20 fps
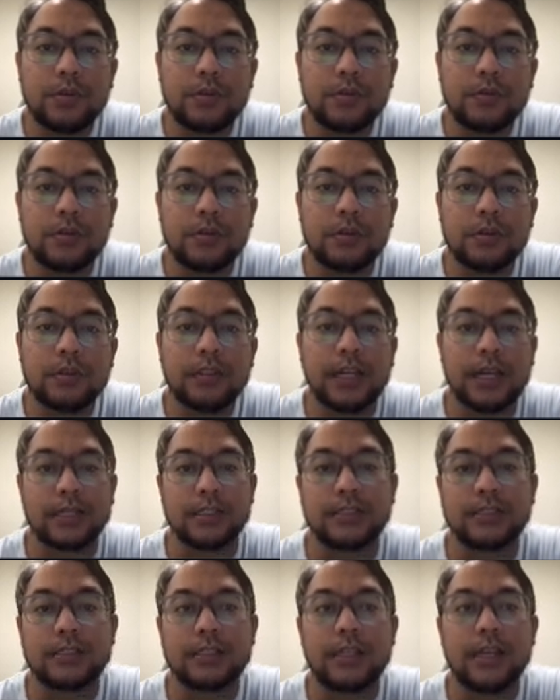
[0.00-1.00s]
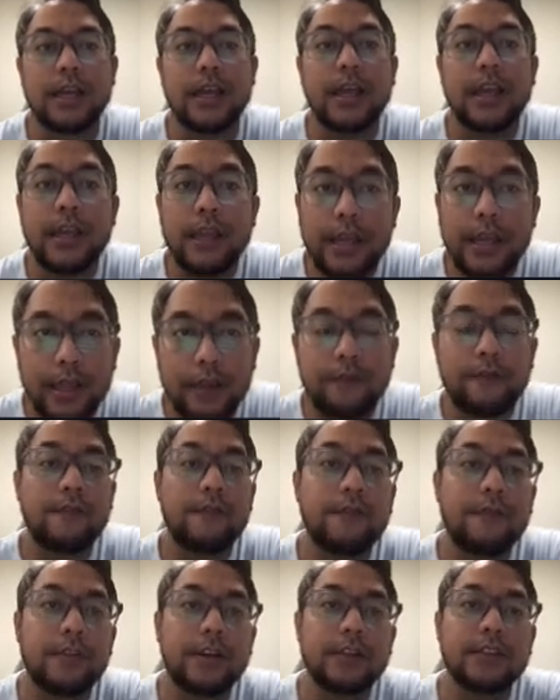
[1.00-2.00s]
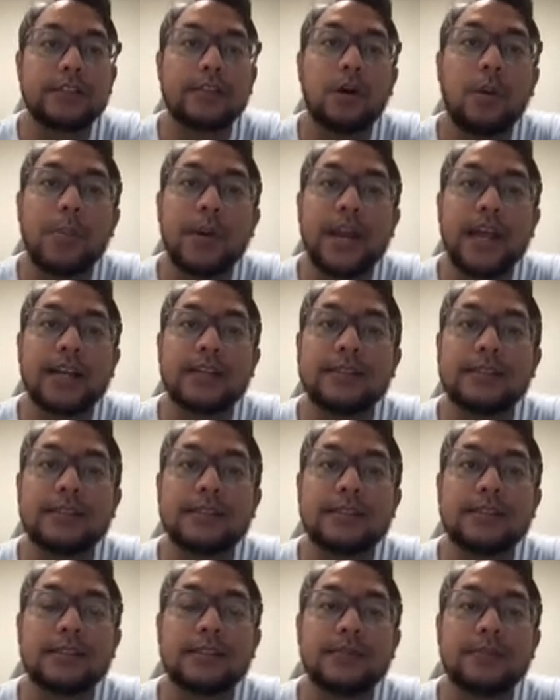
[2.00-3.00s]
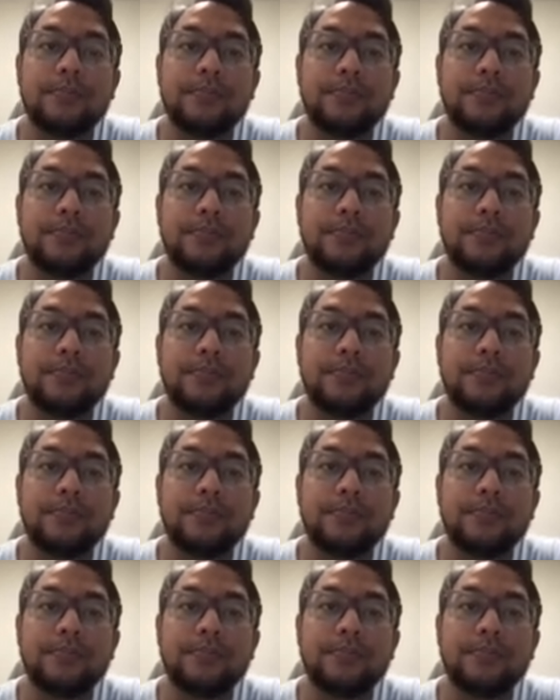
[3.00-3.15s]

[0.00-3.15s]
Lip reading: full text. If it is open access,